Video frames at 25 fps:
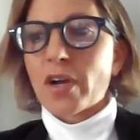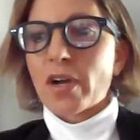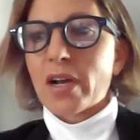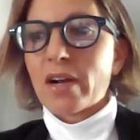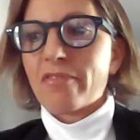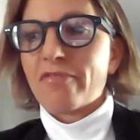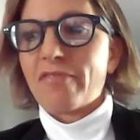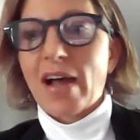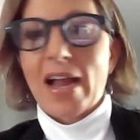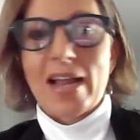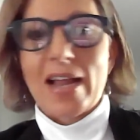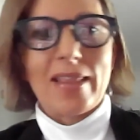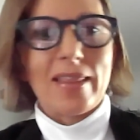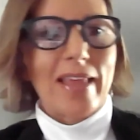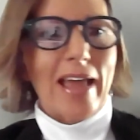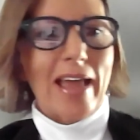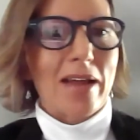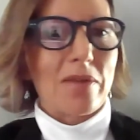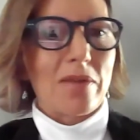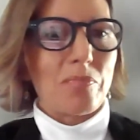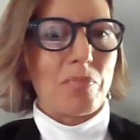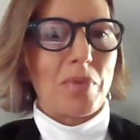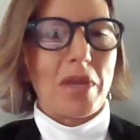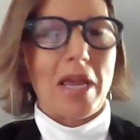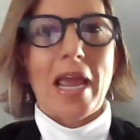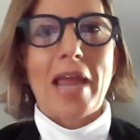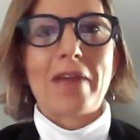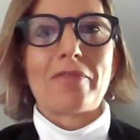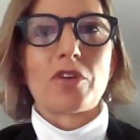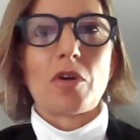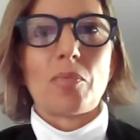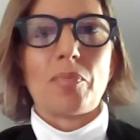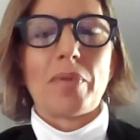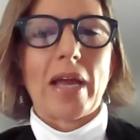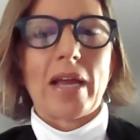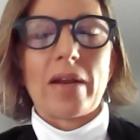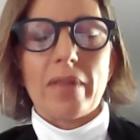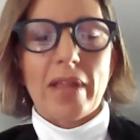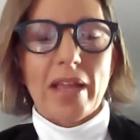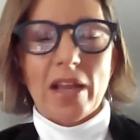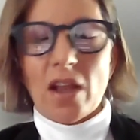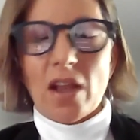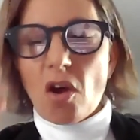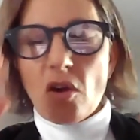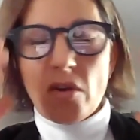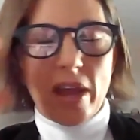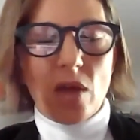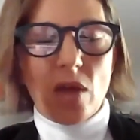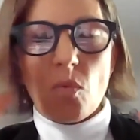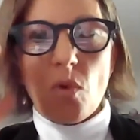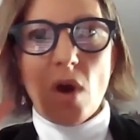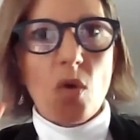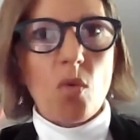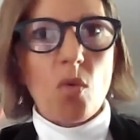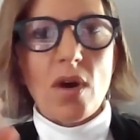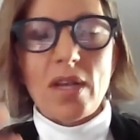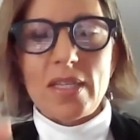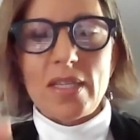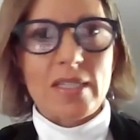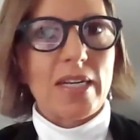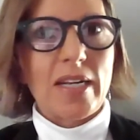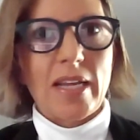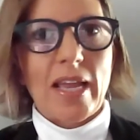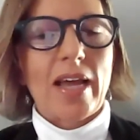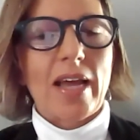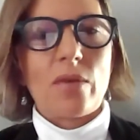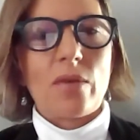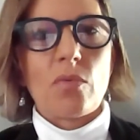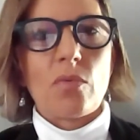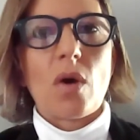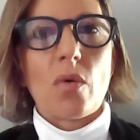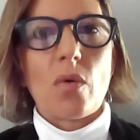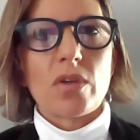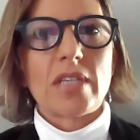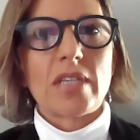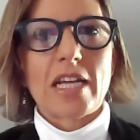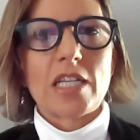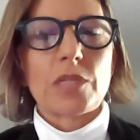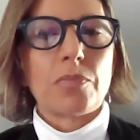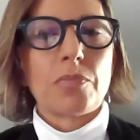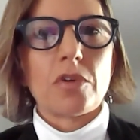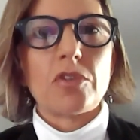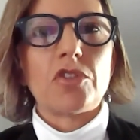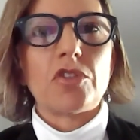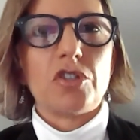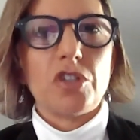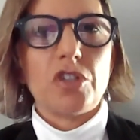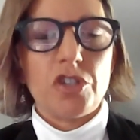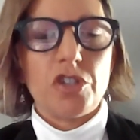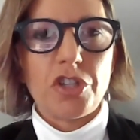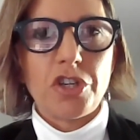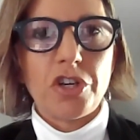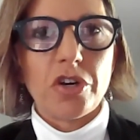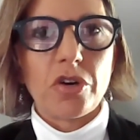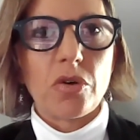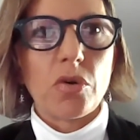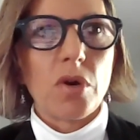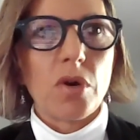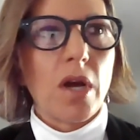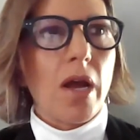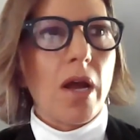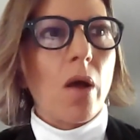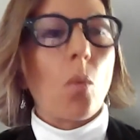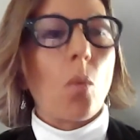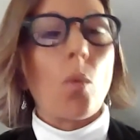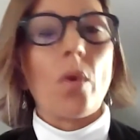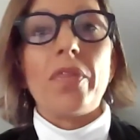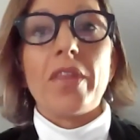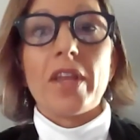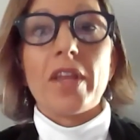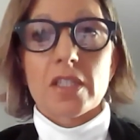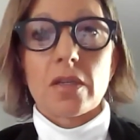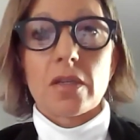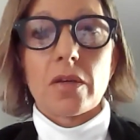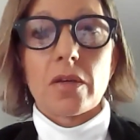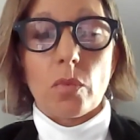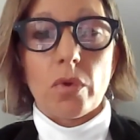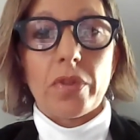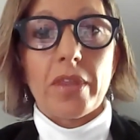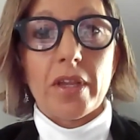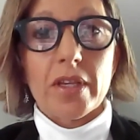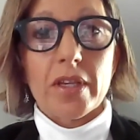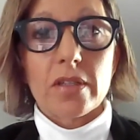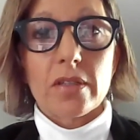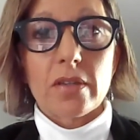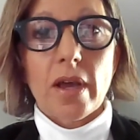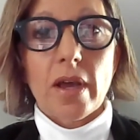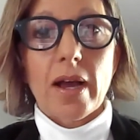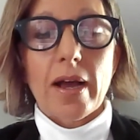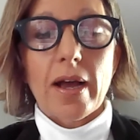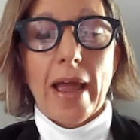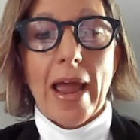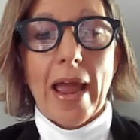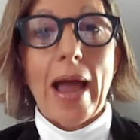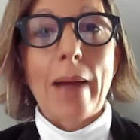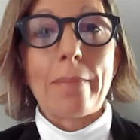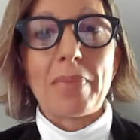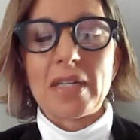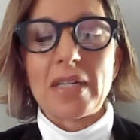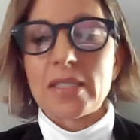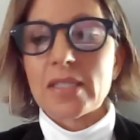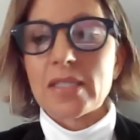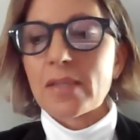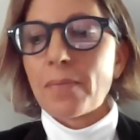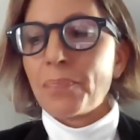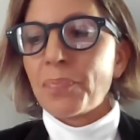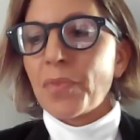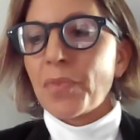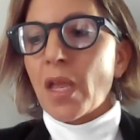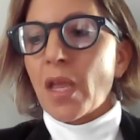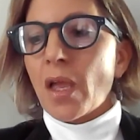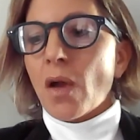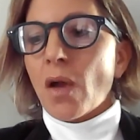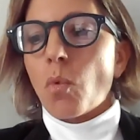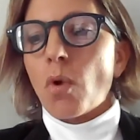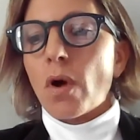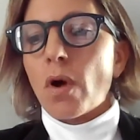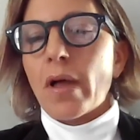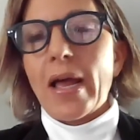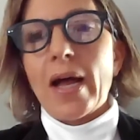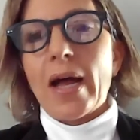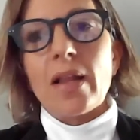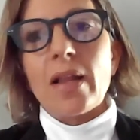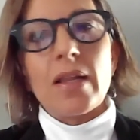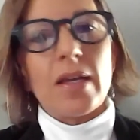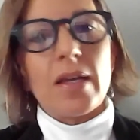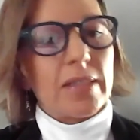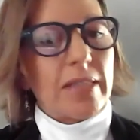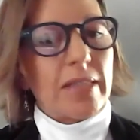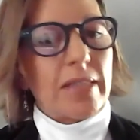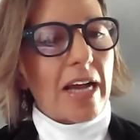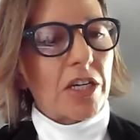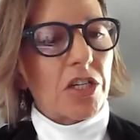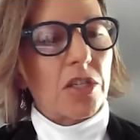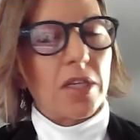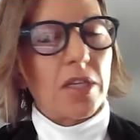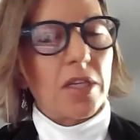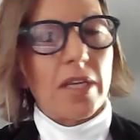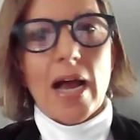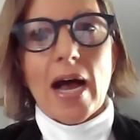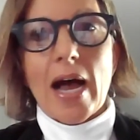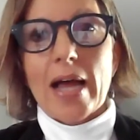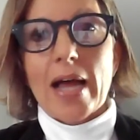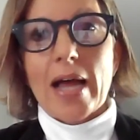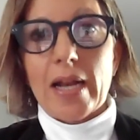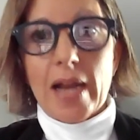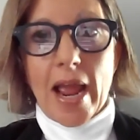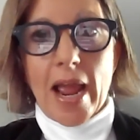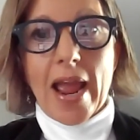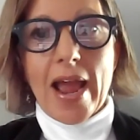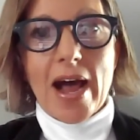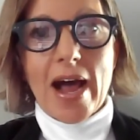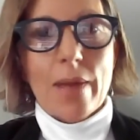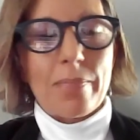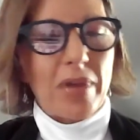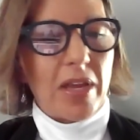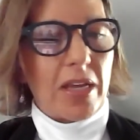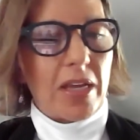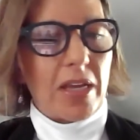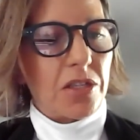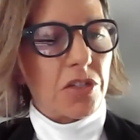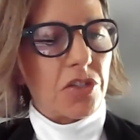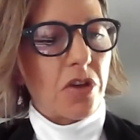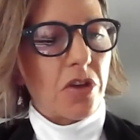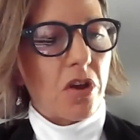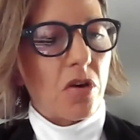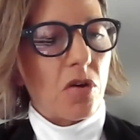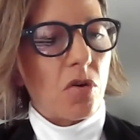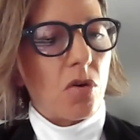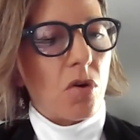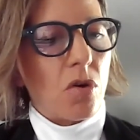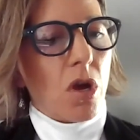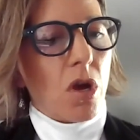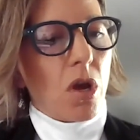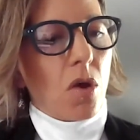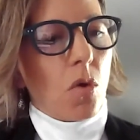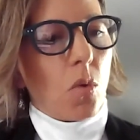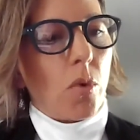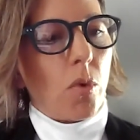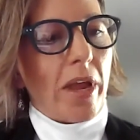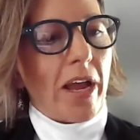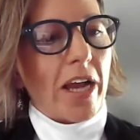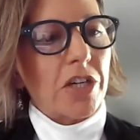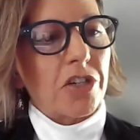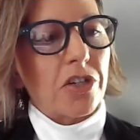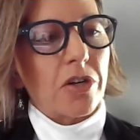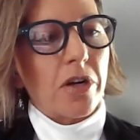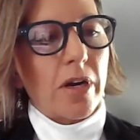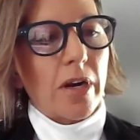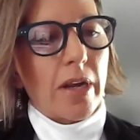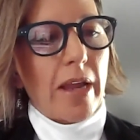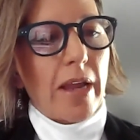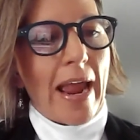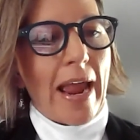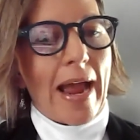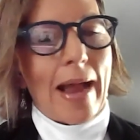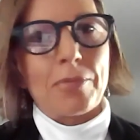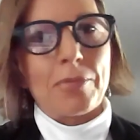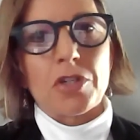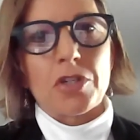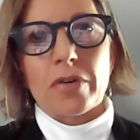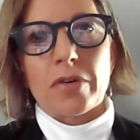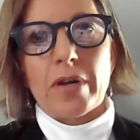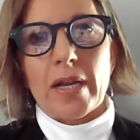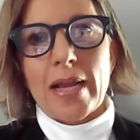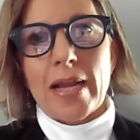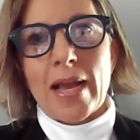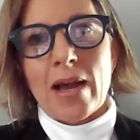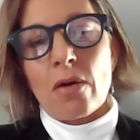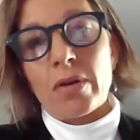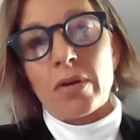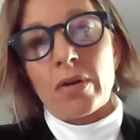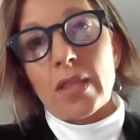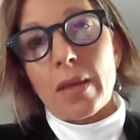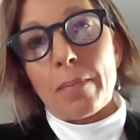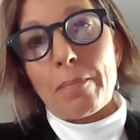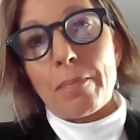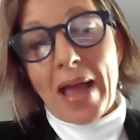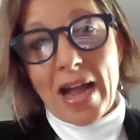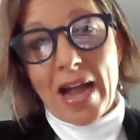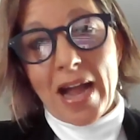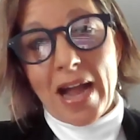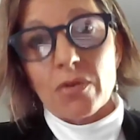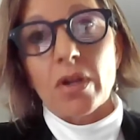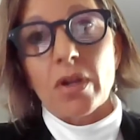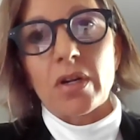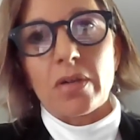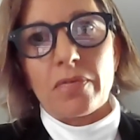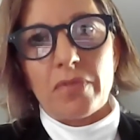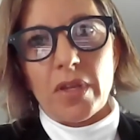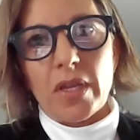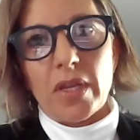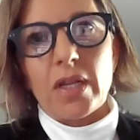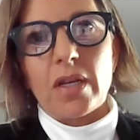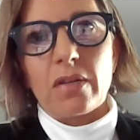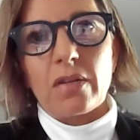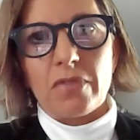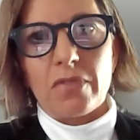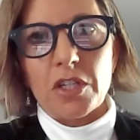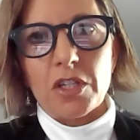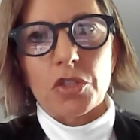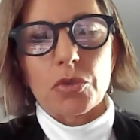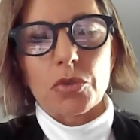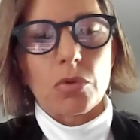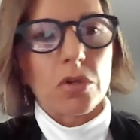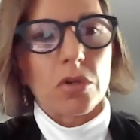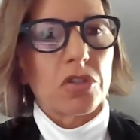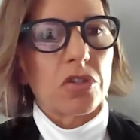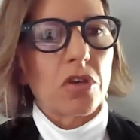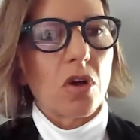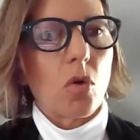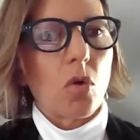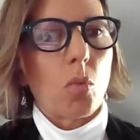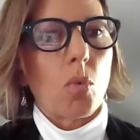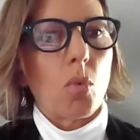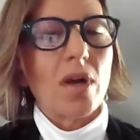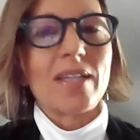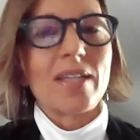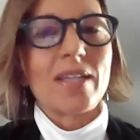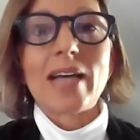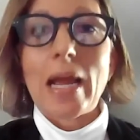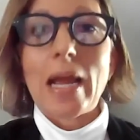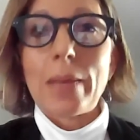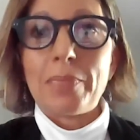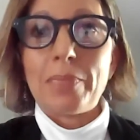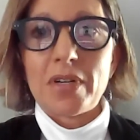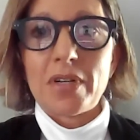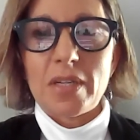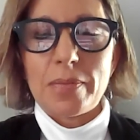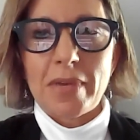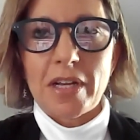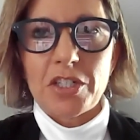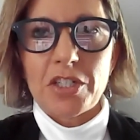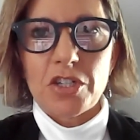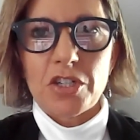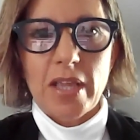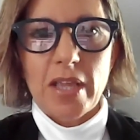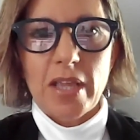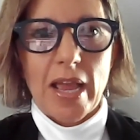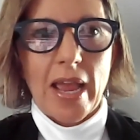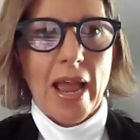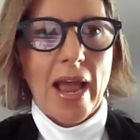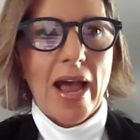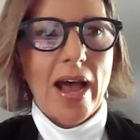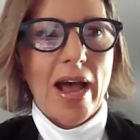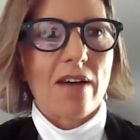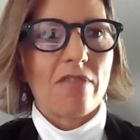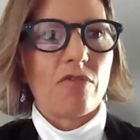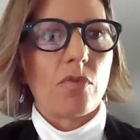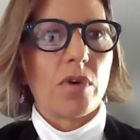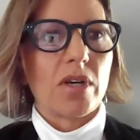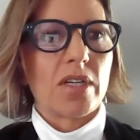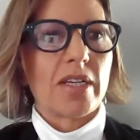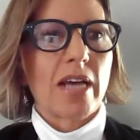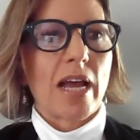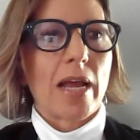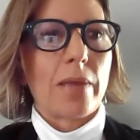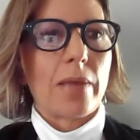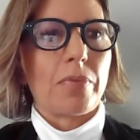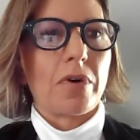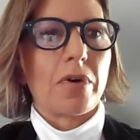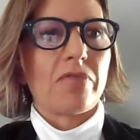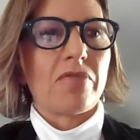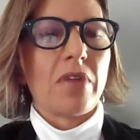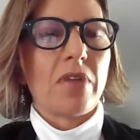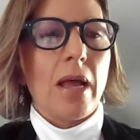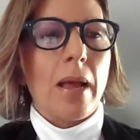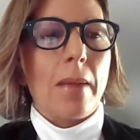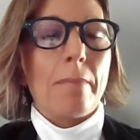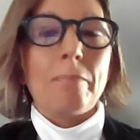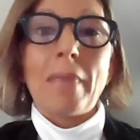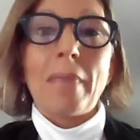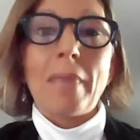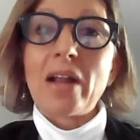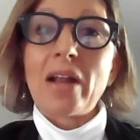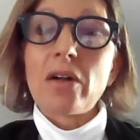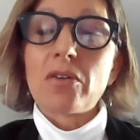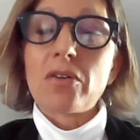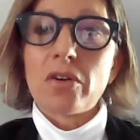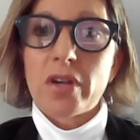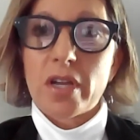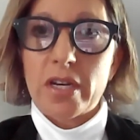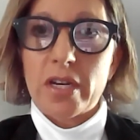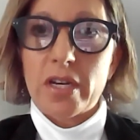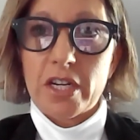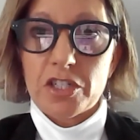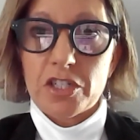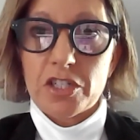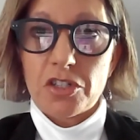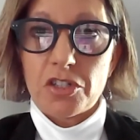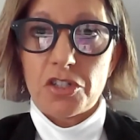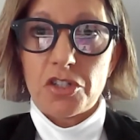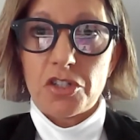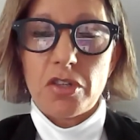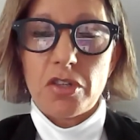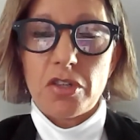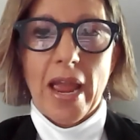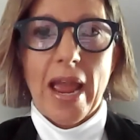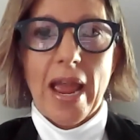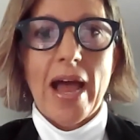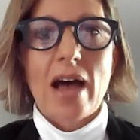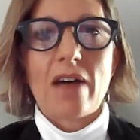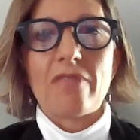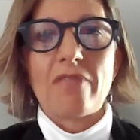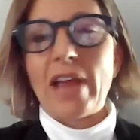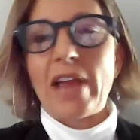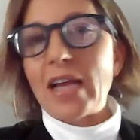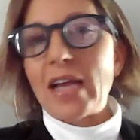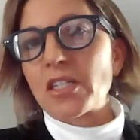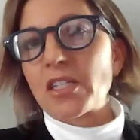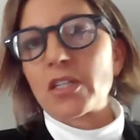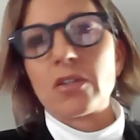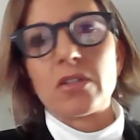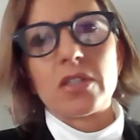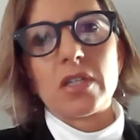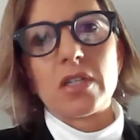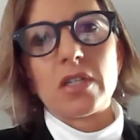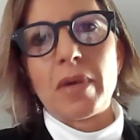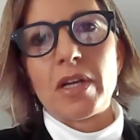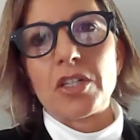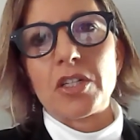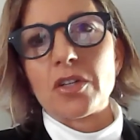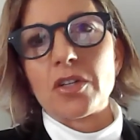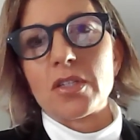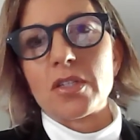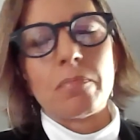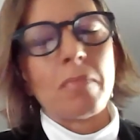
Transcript: And so to date, what typically happens is that you will put a behavioral plan or some kind of care plan together, and the staff have to actually try to find that. So if someone's having a dementia-related symptom or reaction, behavioral expression, perhaps they're not allowing you to change their clothes.